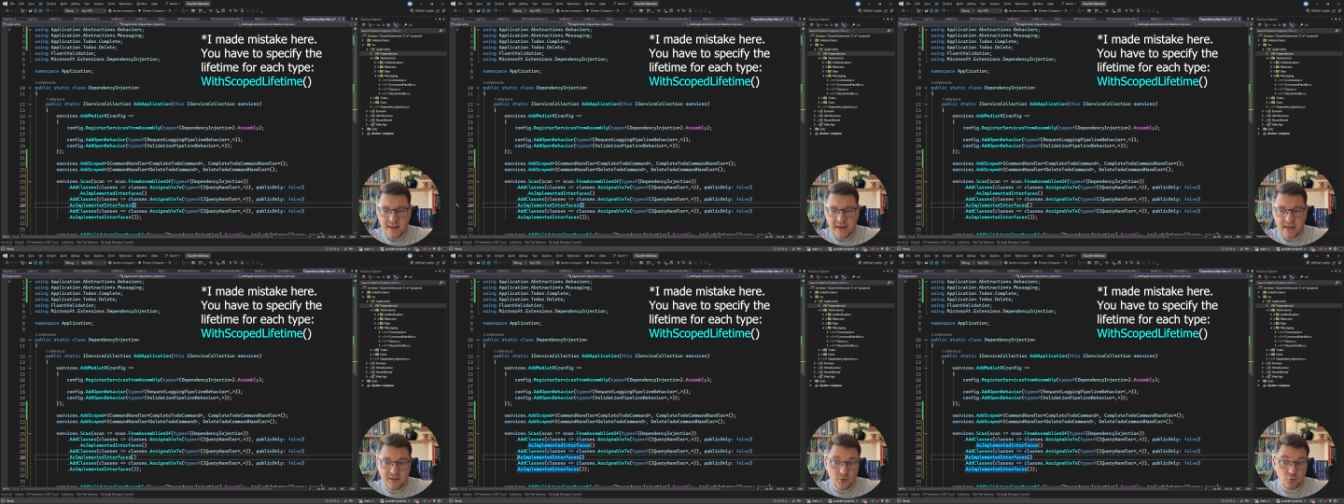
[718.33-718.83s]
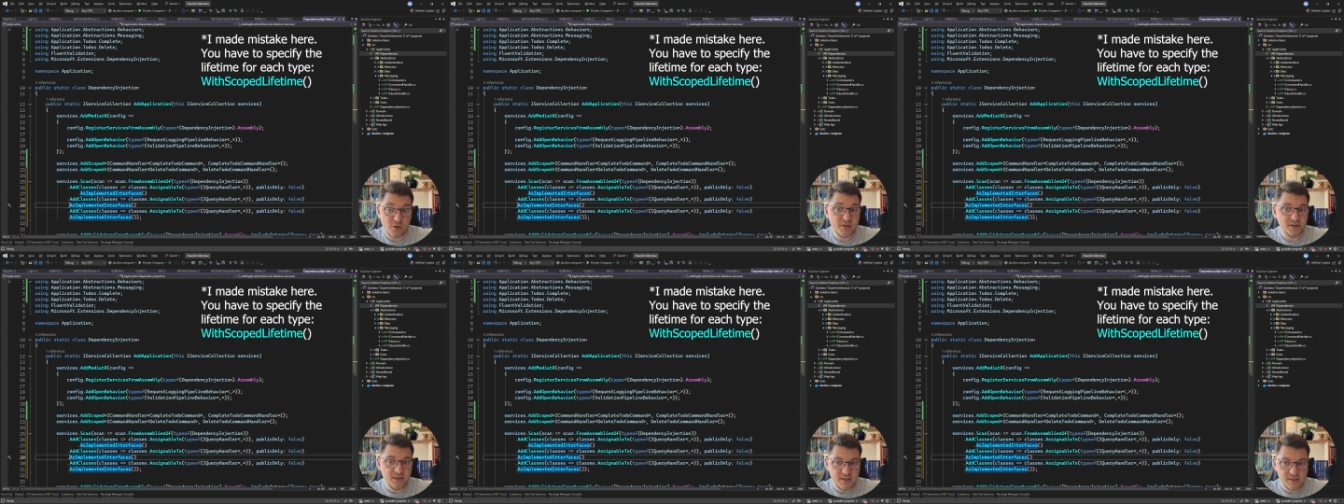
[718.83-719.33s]
And the
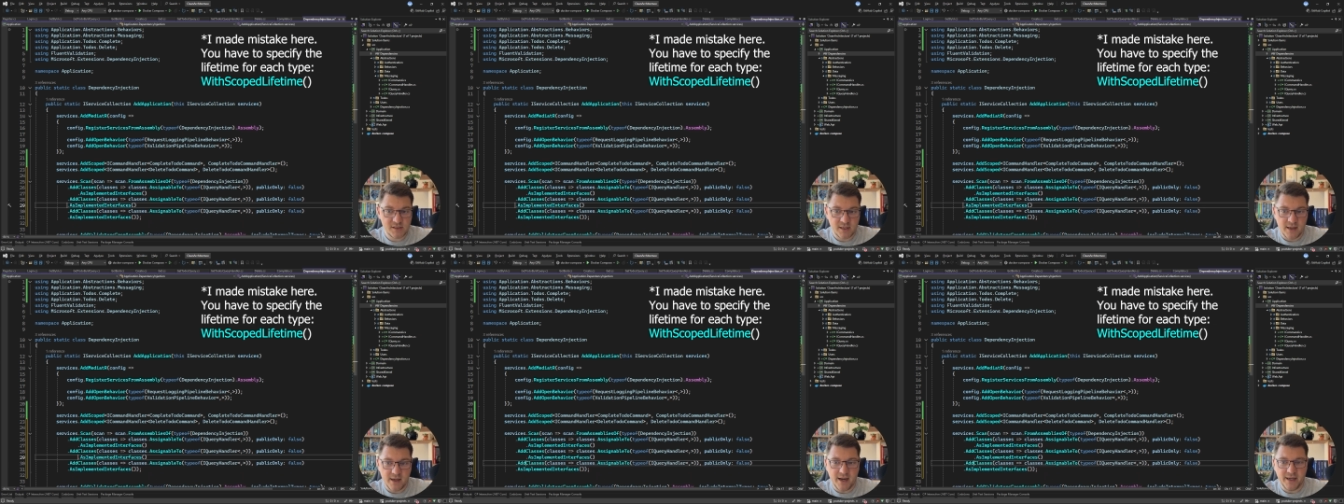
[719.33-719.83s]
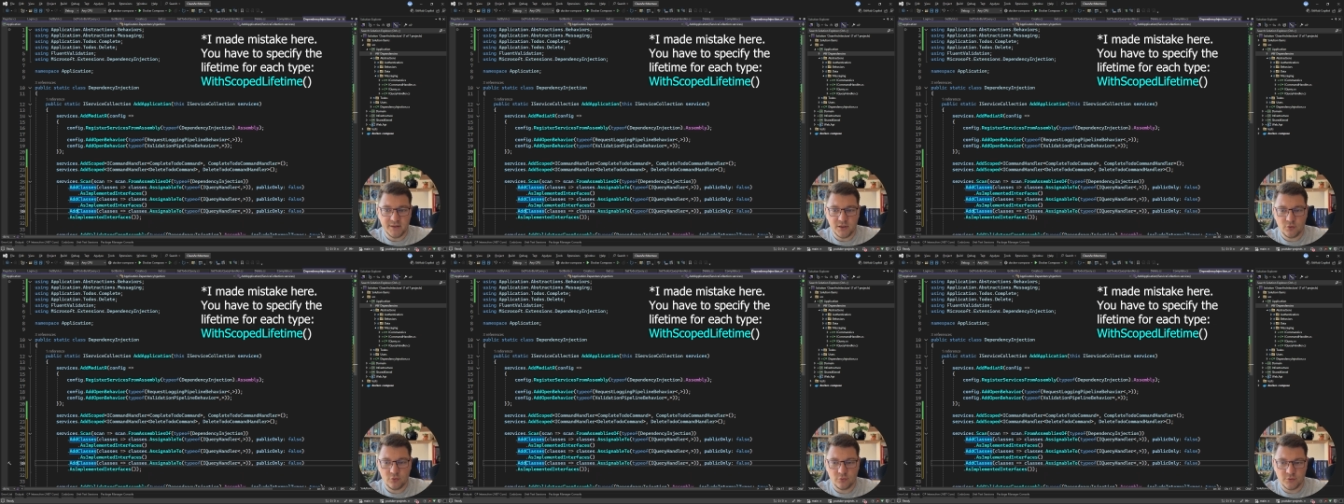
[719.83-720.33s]
reason is I
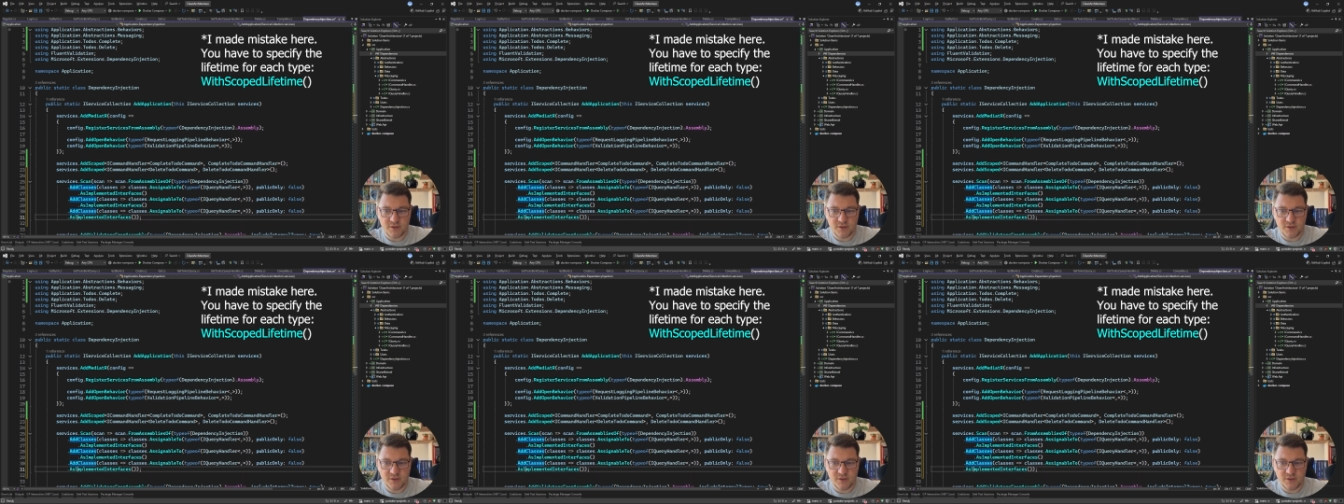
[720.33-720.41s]
need to do